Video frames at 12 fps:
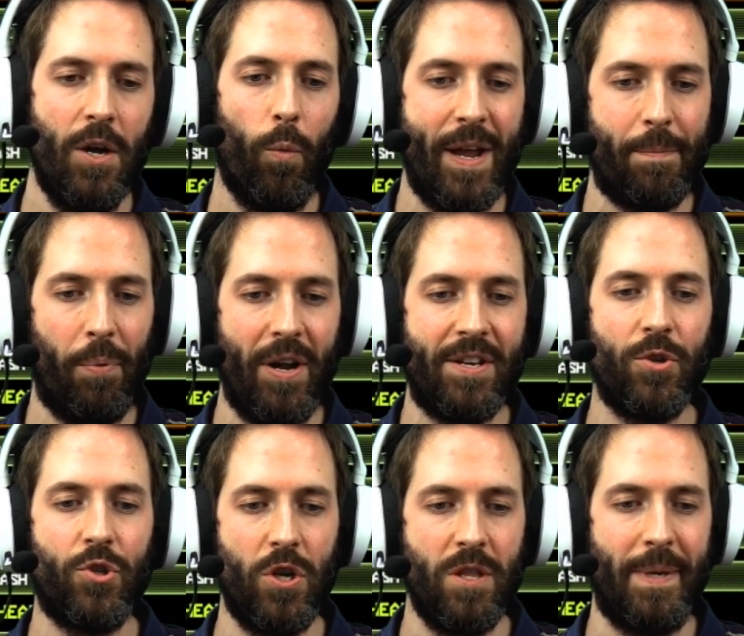Weak point,
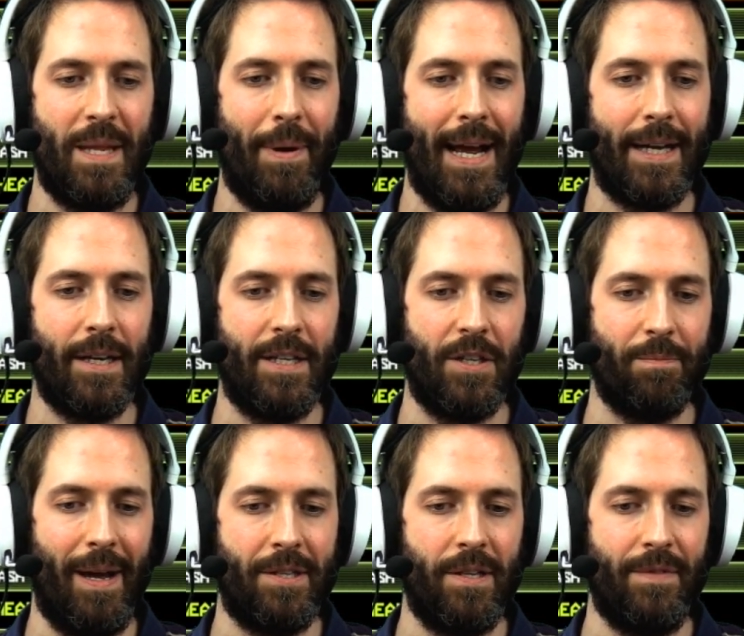shoot them in the back. It does
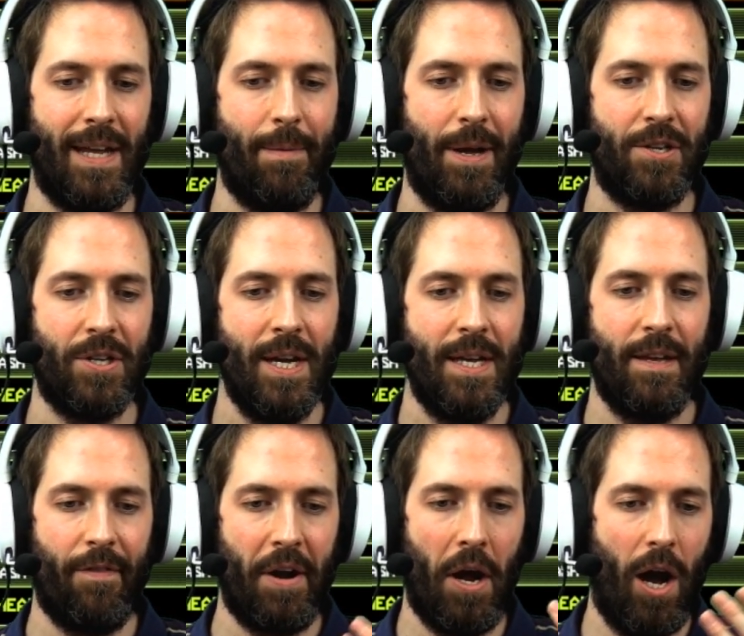massive damage.
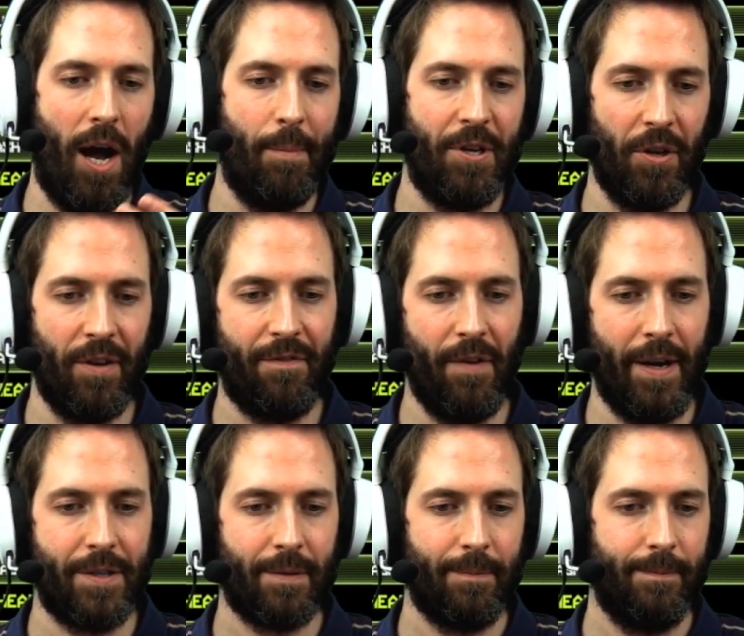They're very armoured on the
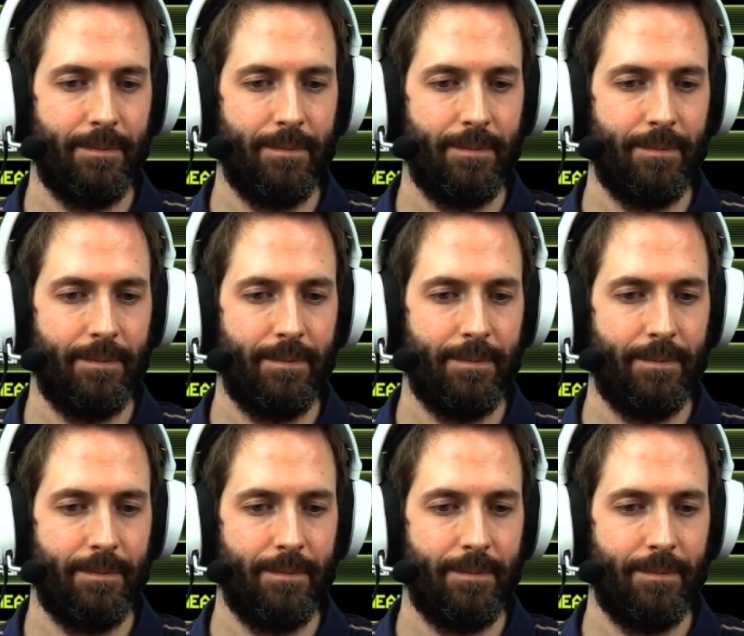front.